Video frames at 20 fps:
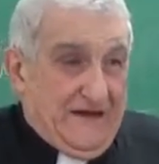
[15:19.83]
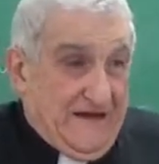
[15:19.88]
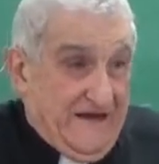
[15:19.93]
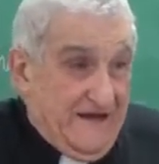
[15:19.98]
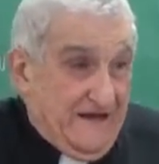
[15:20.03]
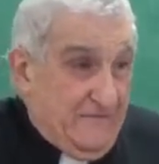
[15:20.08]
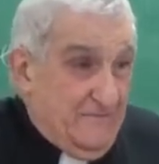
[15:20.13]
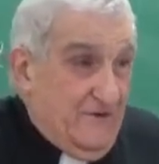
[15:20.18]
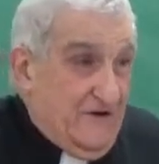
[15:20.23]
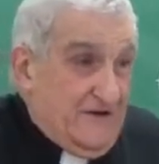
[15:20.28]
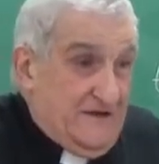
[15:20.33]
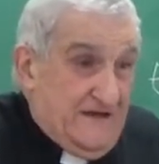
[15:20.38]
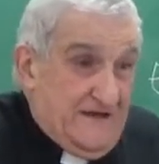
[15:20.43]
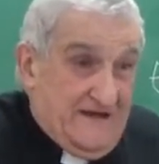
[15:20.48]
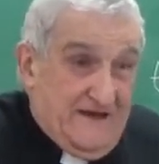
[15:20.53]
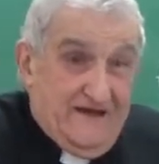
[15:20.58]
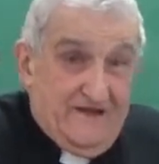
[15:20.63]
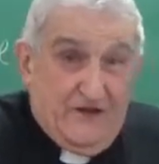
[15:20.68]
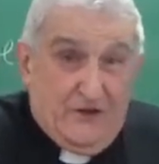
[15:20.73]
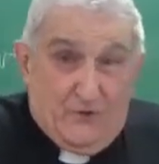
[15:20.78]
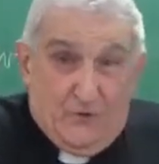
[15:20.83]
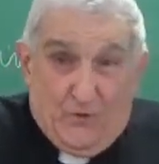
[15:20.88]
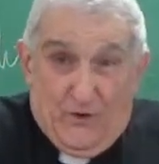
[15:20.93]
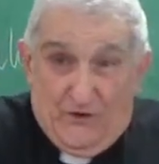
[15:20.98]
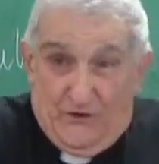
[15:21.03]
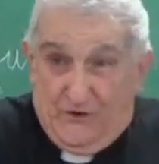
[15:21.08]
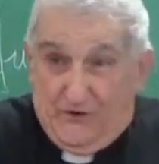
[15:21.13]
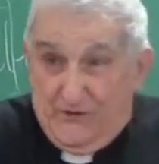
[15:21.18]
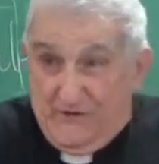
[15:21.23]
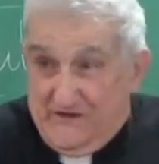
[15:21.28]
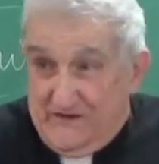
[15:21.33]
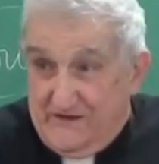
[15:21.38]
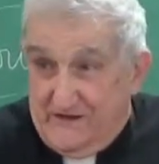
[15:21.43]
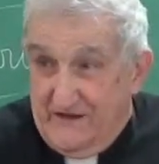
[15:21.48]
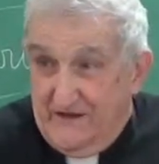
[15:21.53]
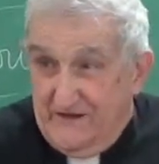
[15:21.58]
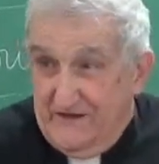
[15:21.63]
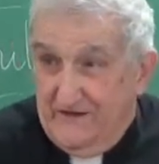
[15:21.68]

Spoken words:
eat, but he cannot work to eat.